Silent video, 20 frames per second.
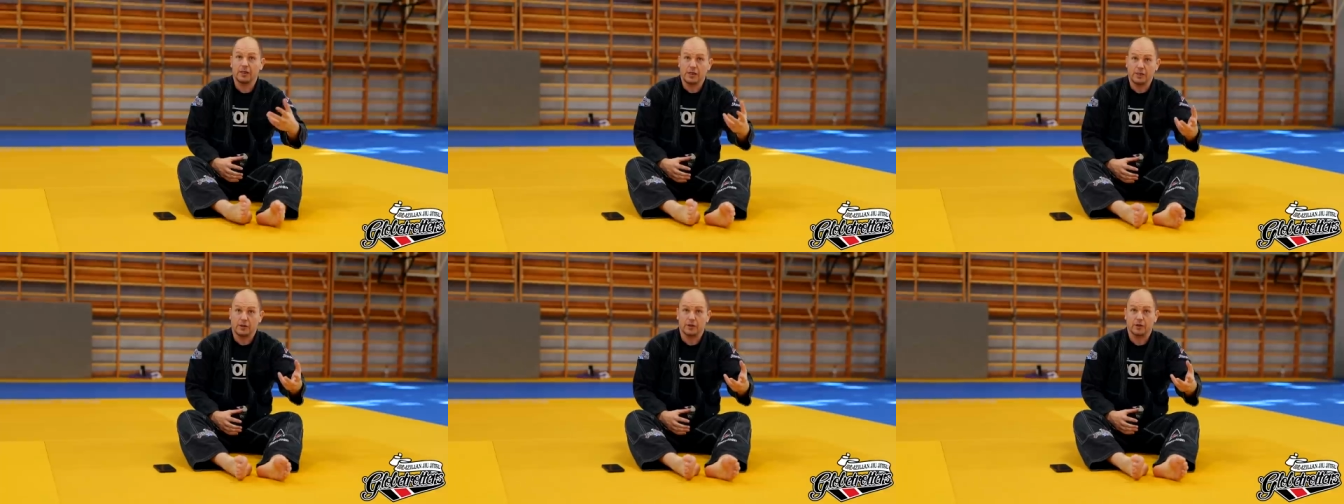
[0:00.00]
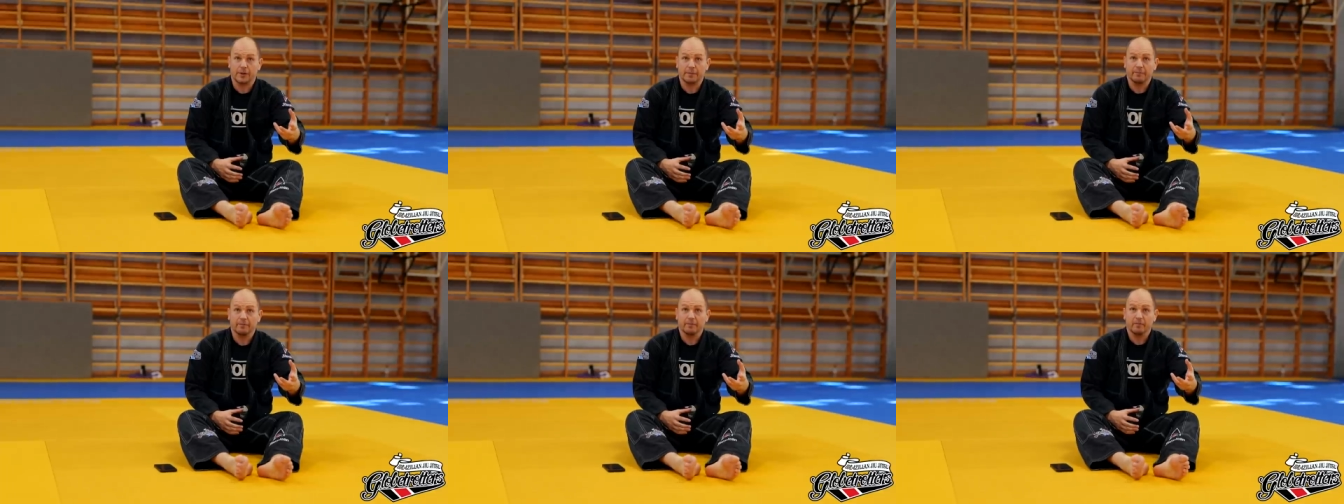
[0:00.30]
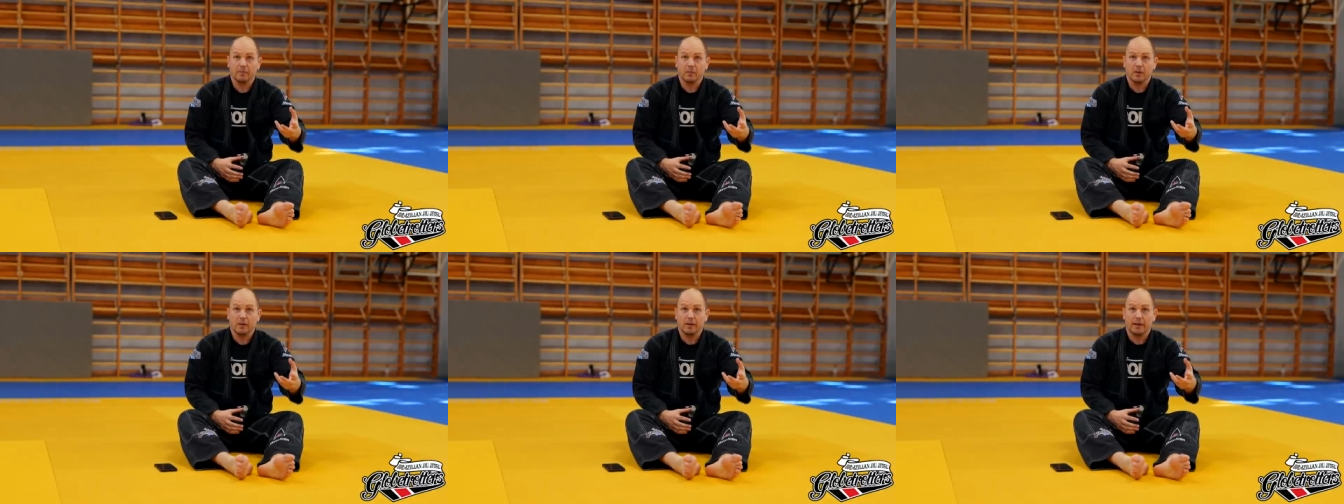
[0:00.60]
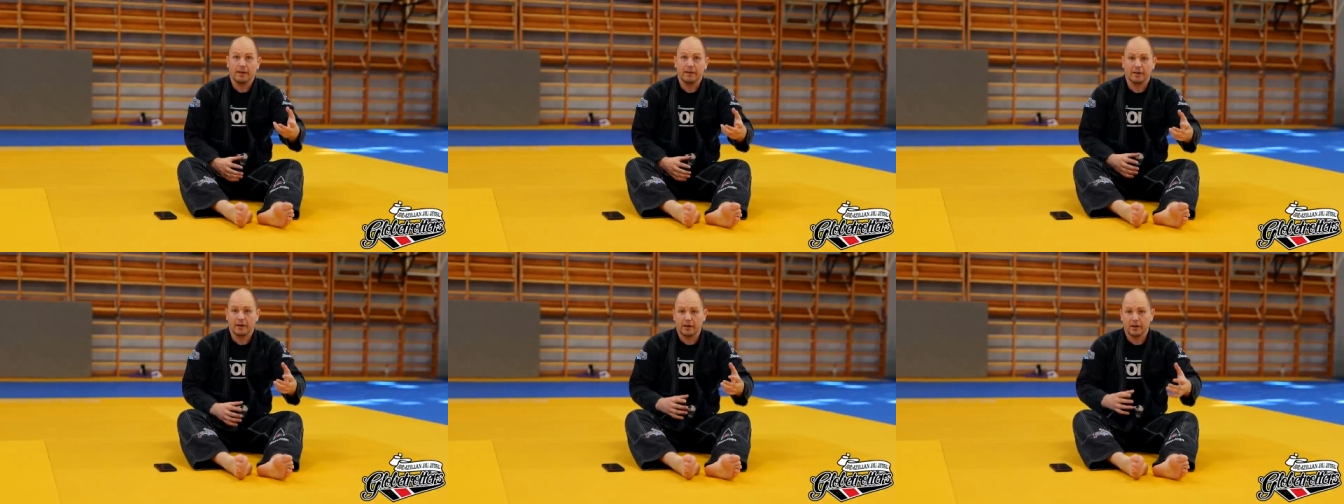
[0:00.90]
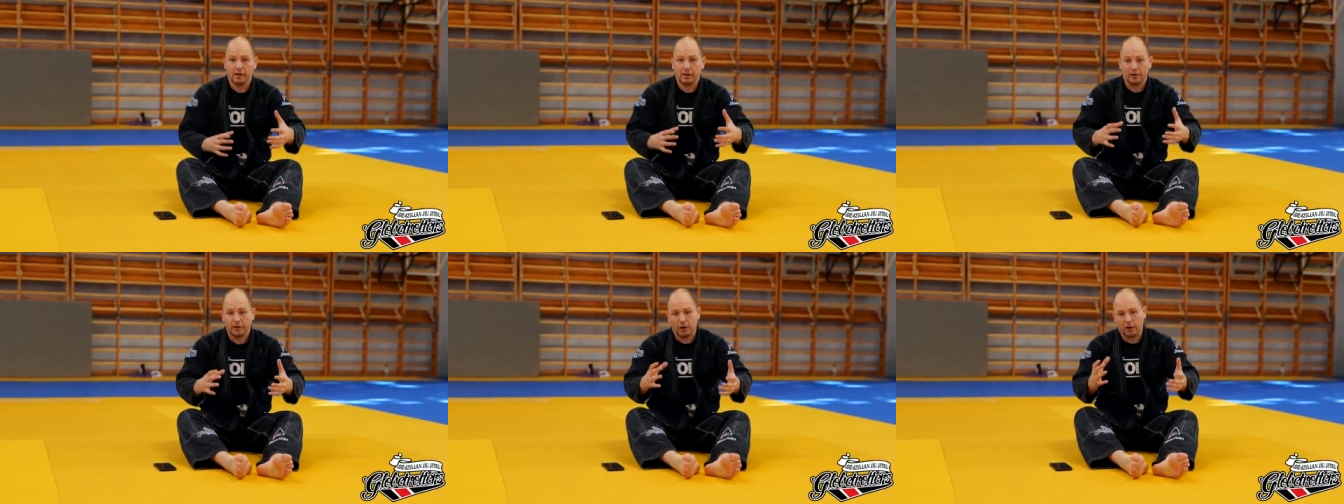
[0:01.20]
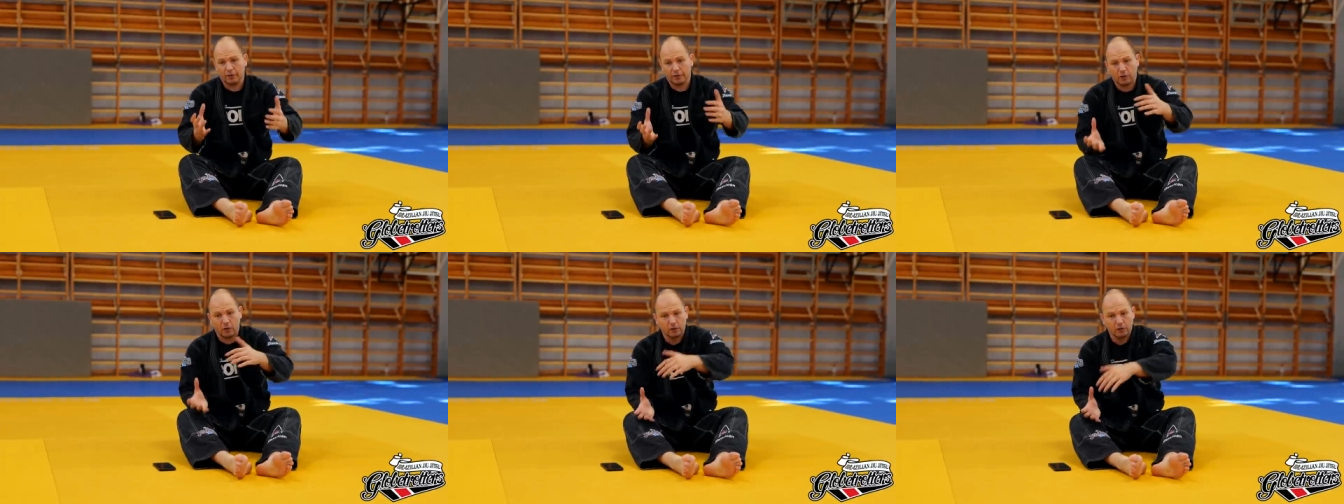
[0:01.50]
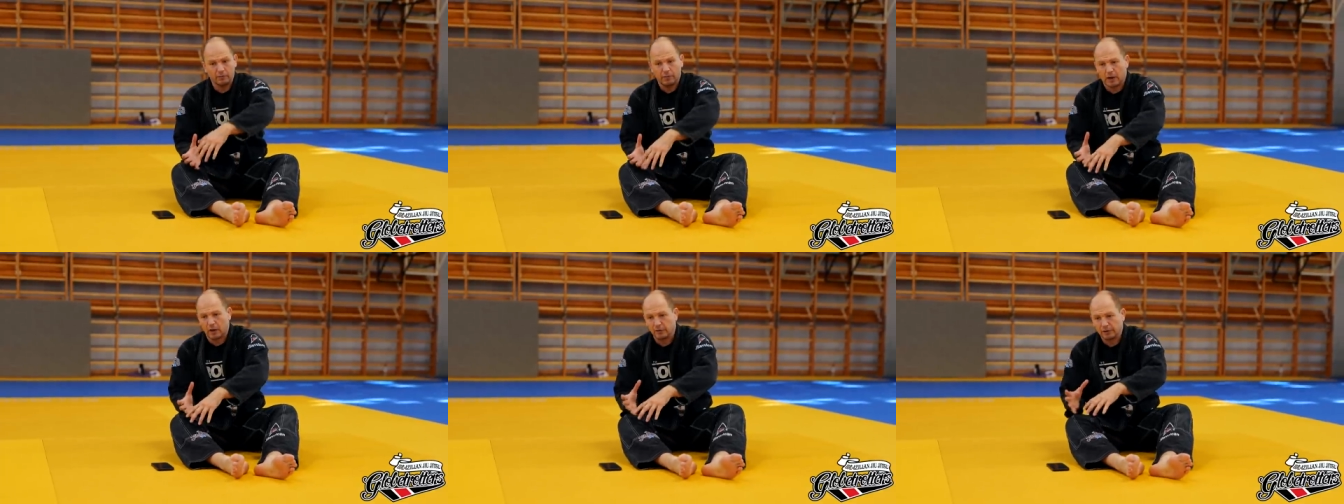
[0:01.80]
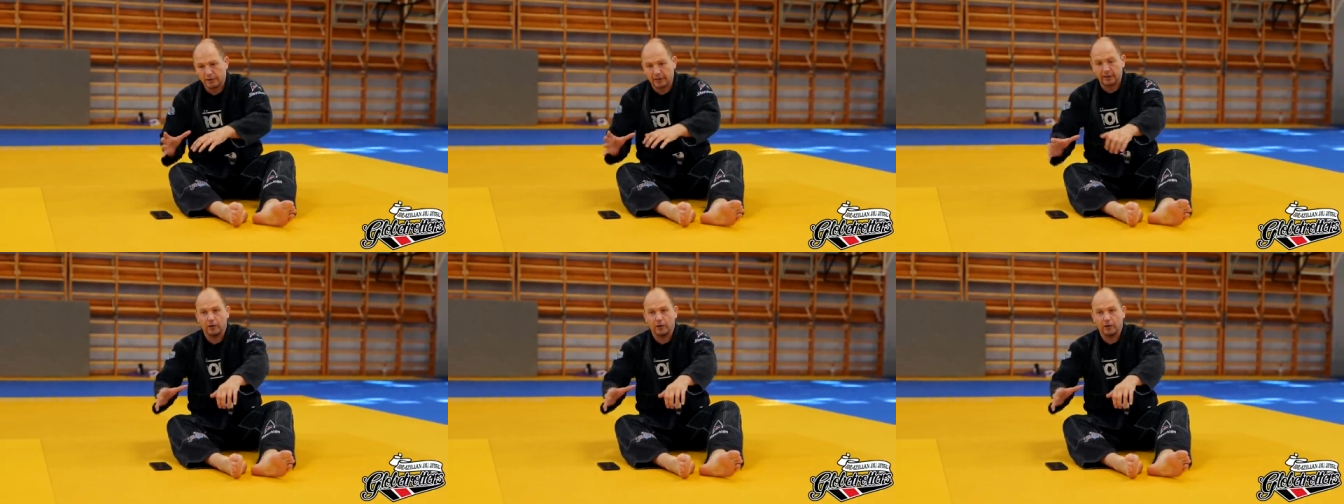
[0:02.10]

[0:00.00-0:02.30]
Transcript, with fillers: teach. And then, you know, if you go to mount,